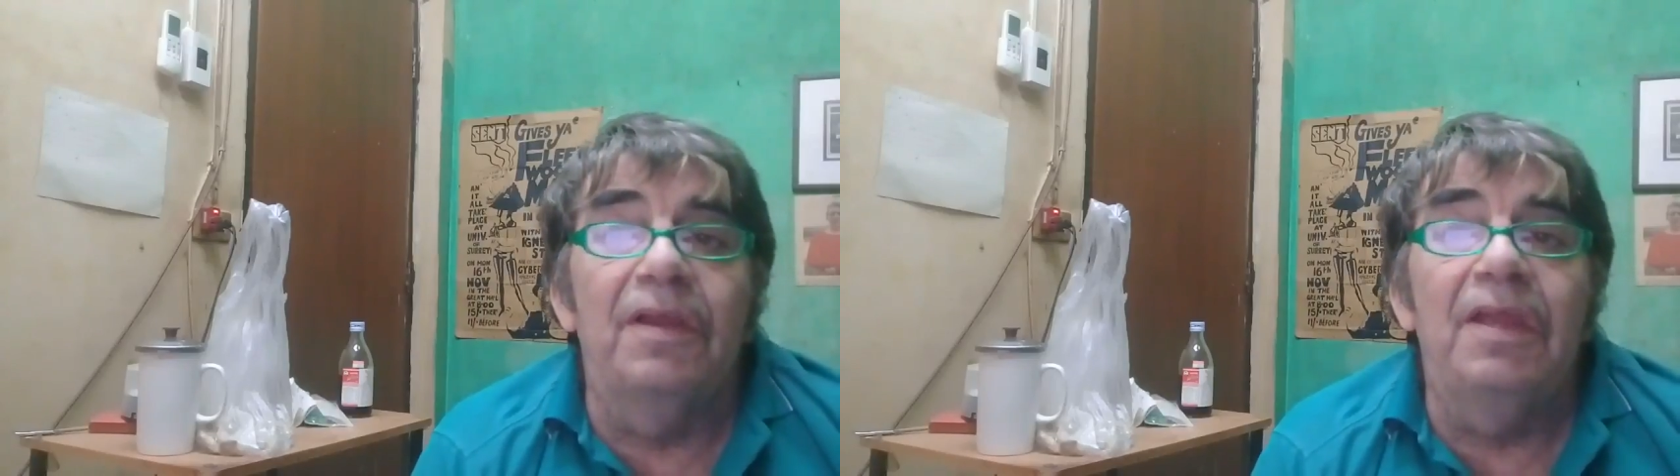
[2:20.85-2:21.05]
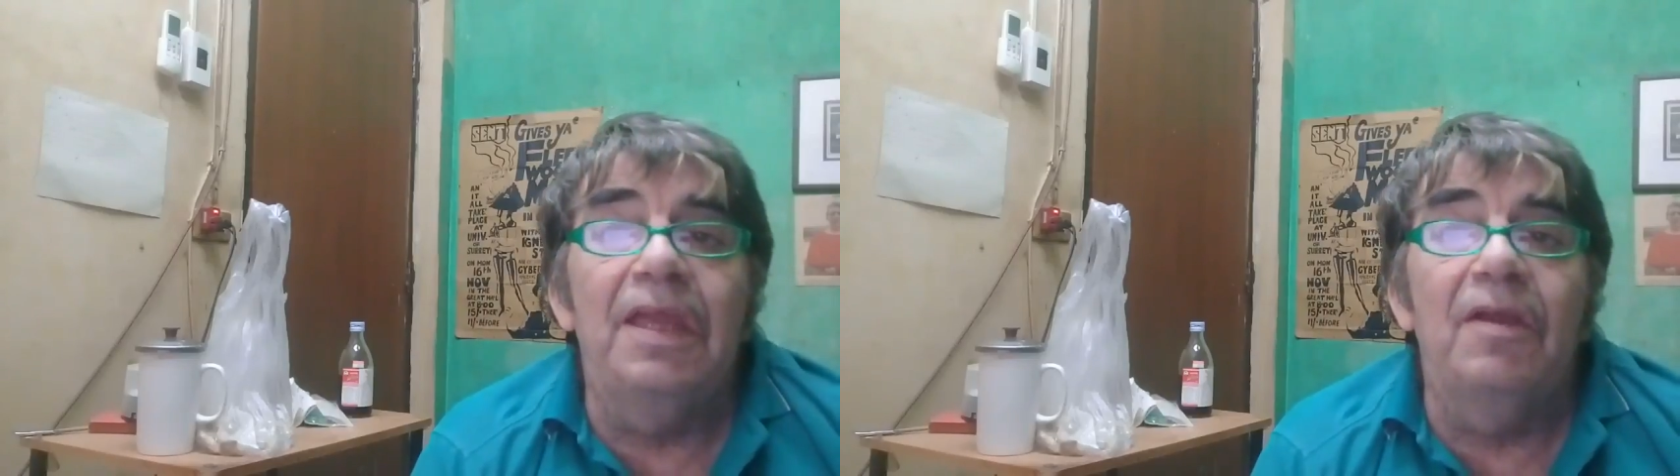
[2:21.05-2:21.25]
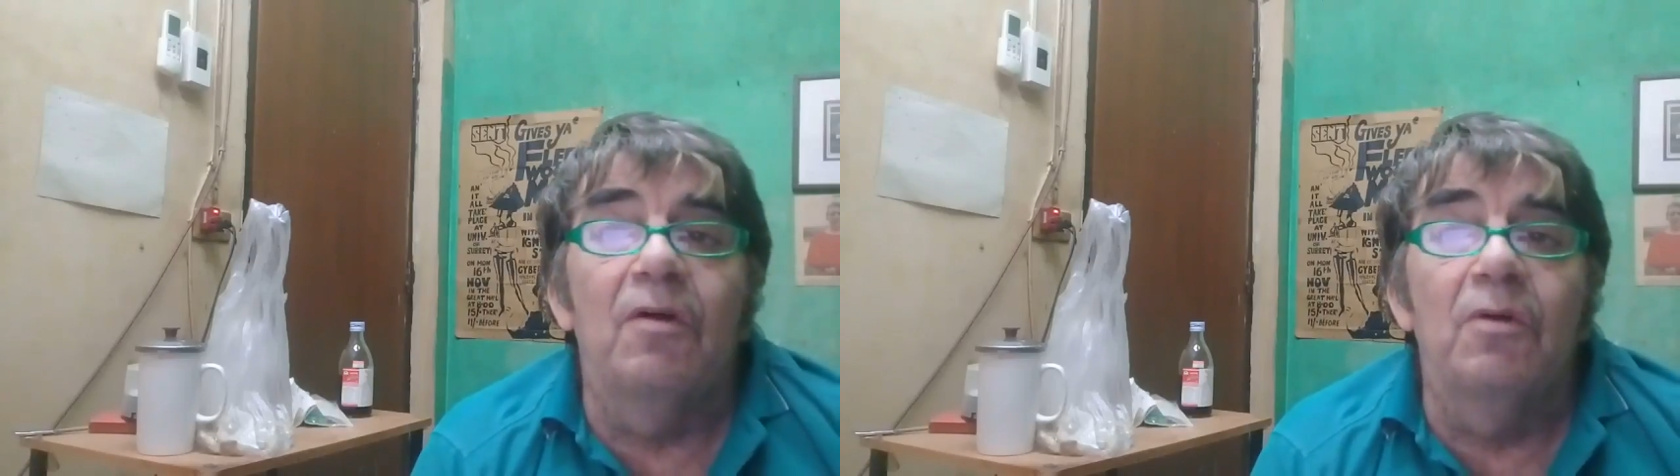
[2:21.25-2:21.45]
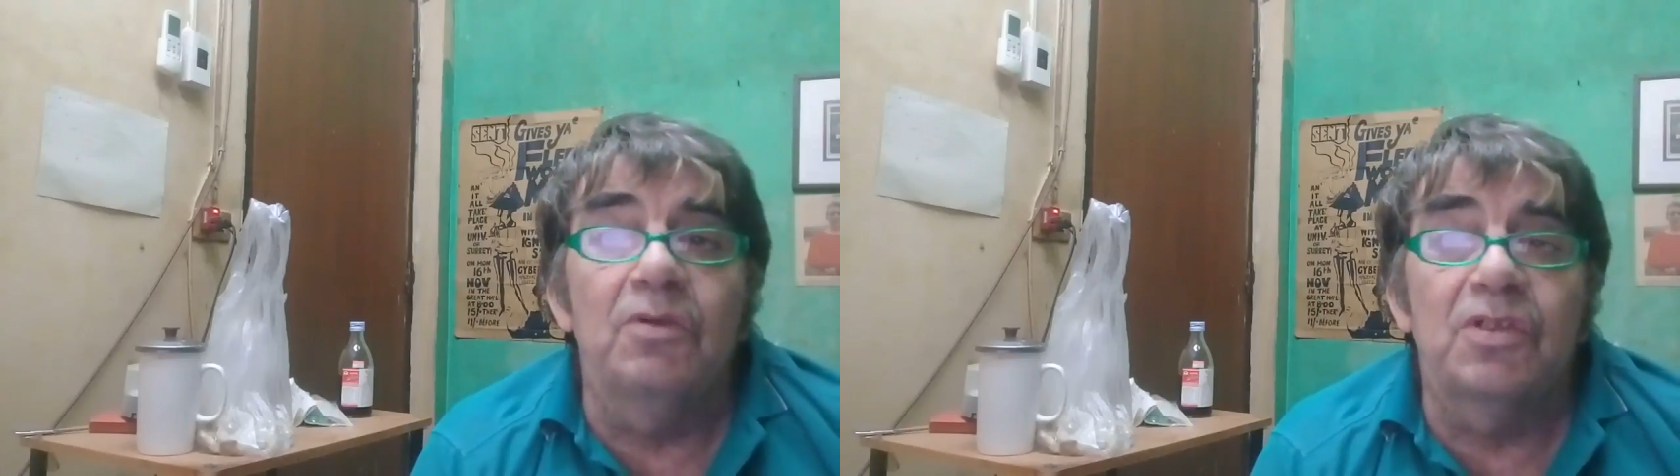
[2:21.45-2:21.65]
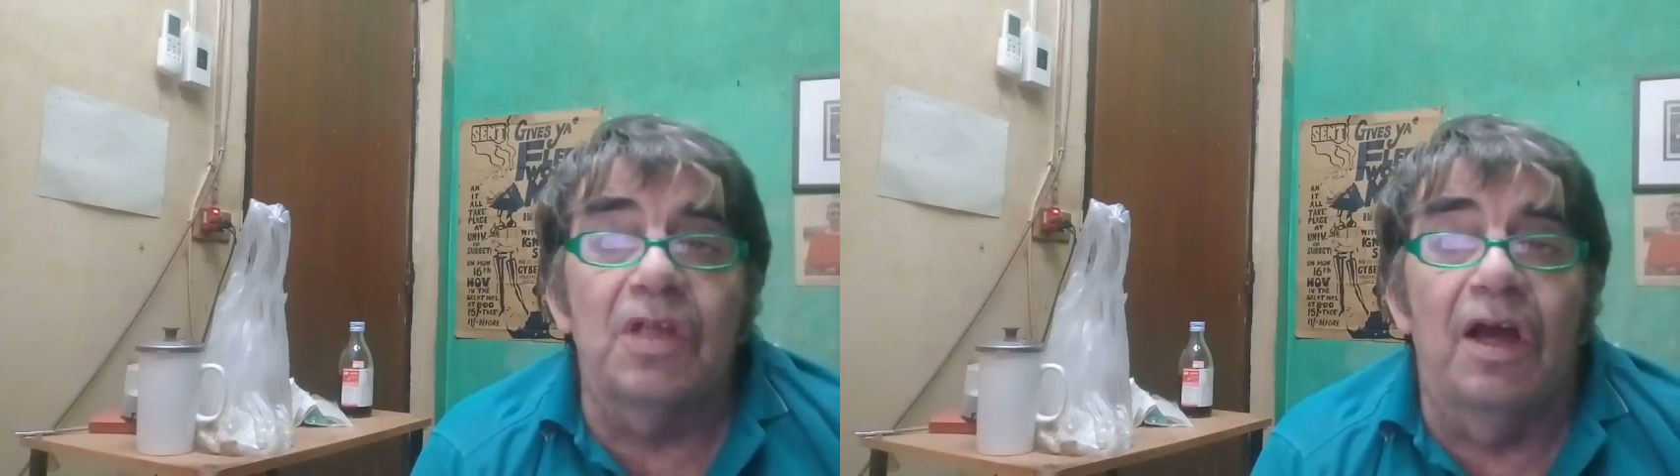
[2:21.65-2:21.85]
he
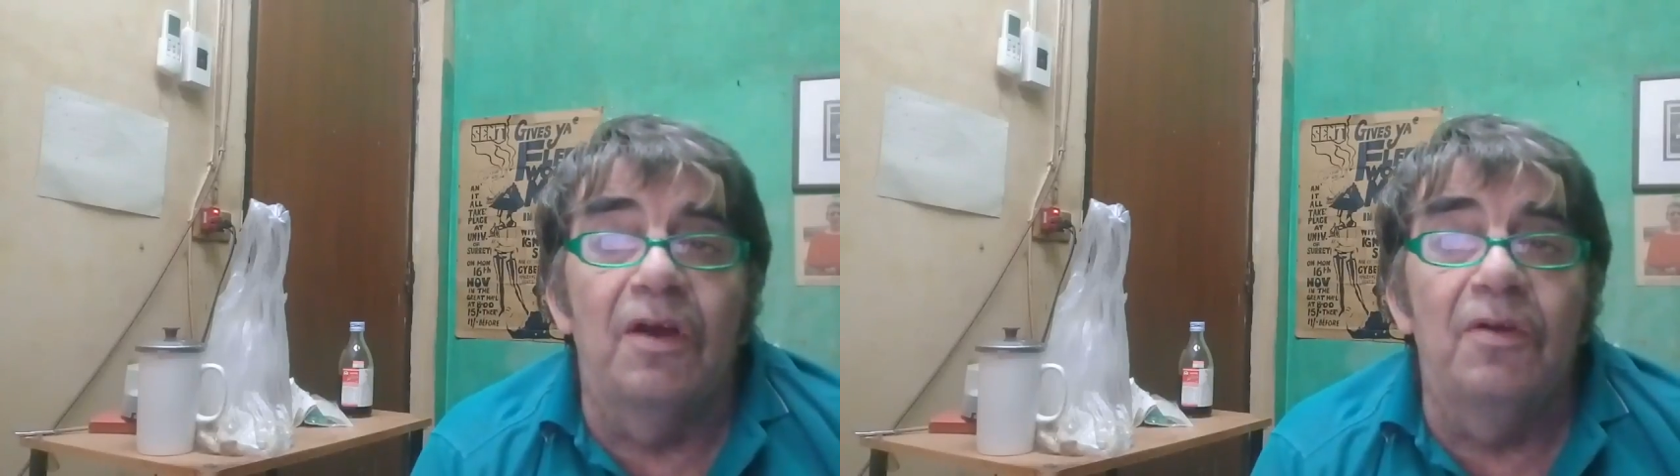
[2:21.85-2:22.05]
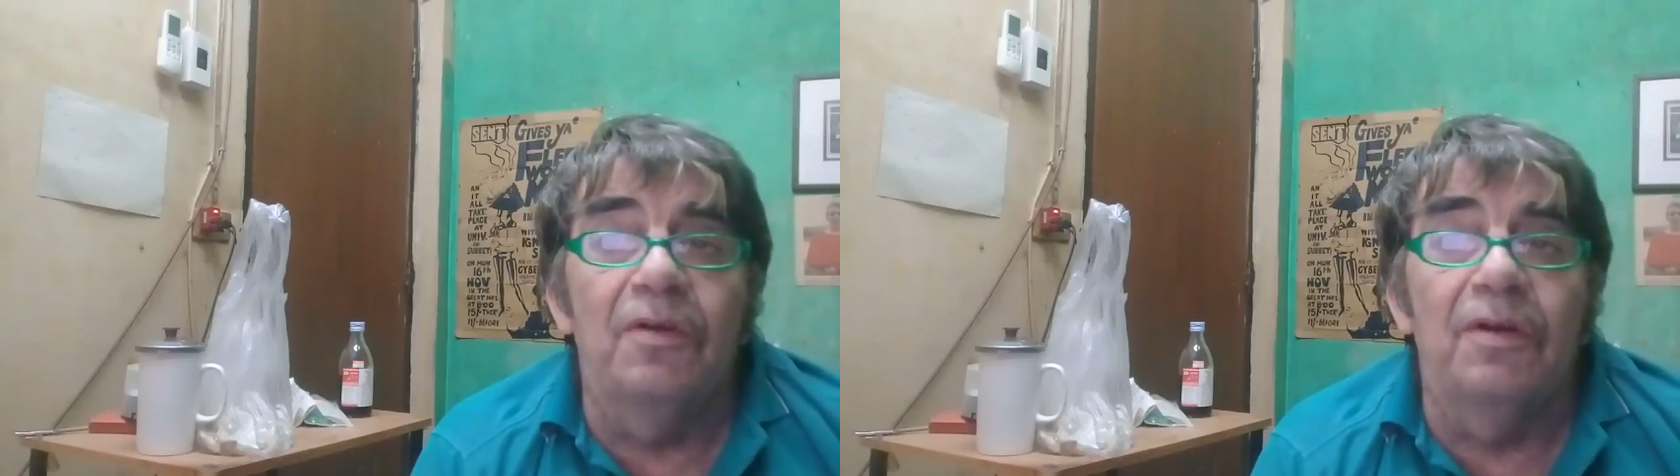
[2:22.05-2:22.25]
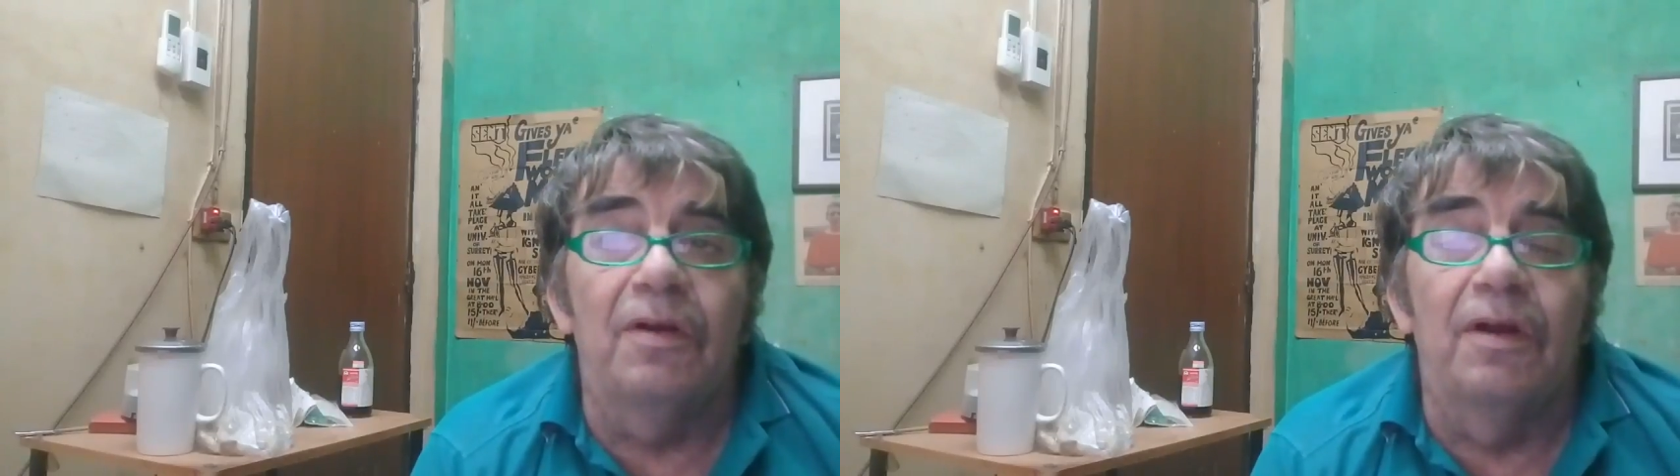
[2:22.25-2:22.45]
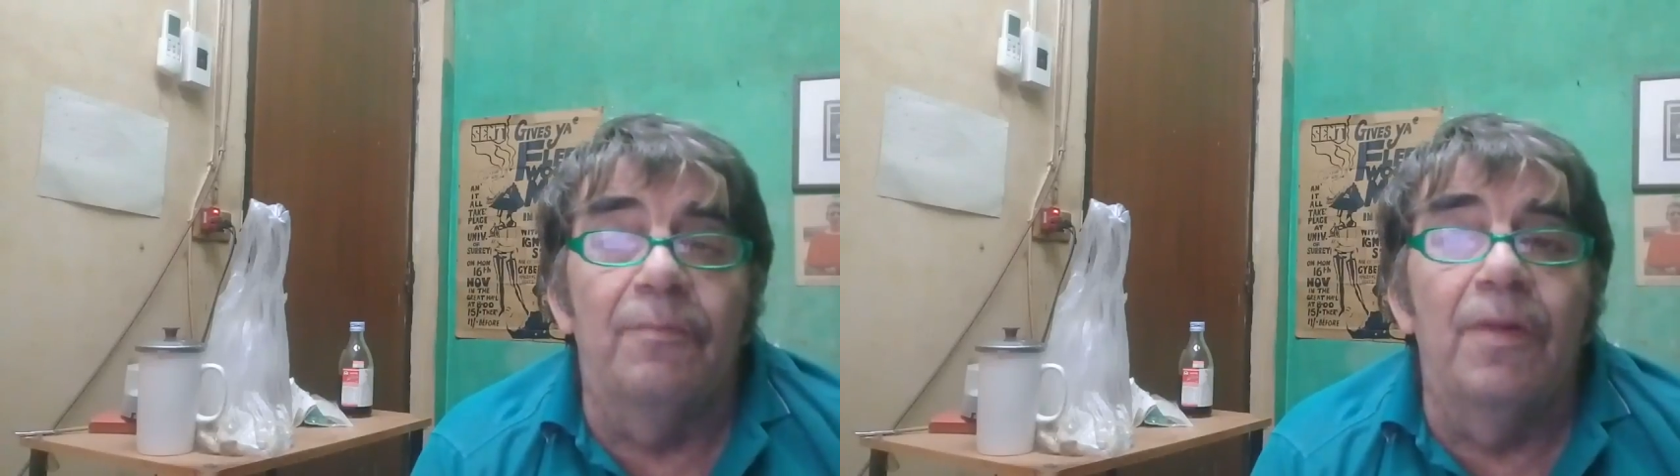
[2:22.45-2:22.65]
also,